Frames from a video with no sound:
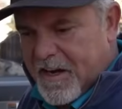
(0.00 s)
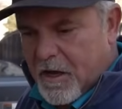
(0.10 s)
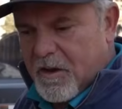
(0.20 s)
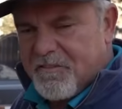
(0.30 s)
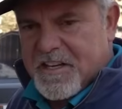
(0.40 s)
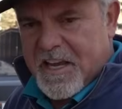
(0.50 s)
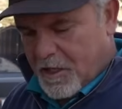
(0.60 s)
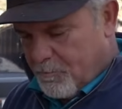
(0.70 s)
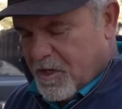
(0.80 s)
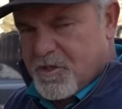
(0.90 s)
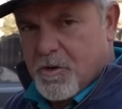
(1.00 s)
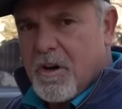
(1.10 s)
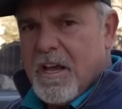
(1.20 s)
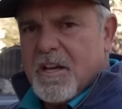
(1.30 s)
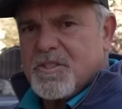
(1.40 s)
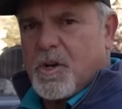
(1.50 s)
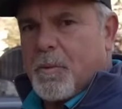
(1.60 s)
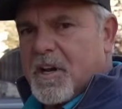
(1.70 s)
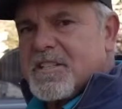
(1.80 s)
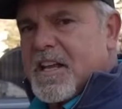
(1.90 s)
that out. I've taken a picture, so I'm
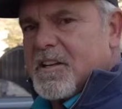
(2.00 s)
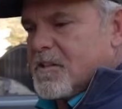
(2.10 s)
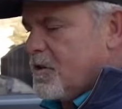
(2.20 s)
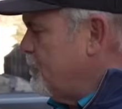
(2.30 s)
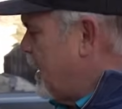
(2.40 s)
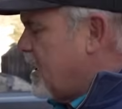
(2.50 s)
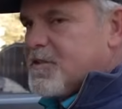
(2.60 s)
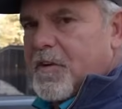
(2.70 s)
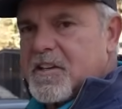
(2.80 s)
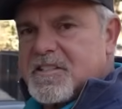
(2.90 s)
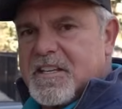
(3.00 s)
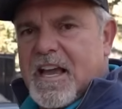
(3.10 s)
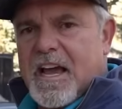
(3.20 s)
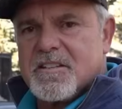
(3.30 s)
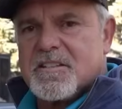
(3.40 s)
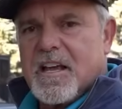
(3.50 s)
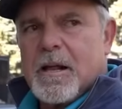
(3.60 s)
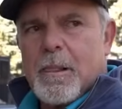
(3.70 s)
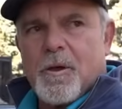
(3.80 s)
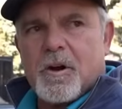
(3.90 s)
going to send it to my HVAC guys.
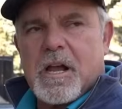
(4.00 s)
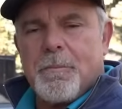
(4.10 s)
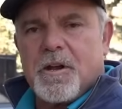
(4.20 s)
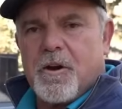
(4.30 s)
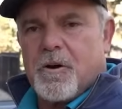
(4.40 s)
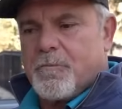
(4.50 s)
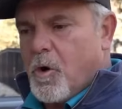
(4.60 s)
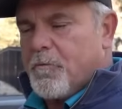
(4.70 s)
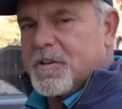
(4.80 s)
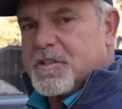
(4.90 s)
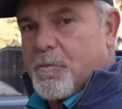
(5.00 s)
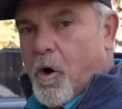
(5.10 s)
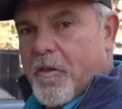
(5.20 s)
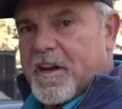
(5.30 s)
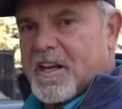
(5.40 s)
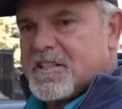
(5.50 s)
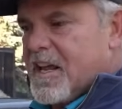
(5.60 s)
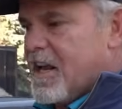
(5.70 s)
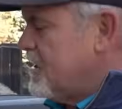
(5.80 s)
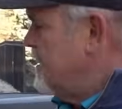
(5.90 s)
They're coming here hopefully tomorrow the next
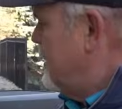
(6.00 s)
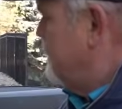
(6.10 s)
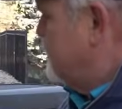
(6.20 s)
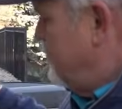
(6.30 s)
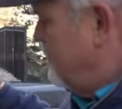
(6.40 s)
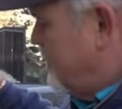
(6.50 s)
day to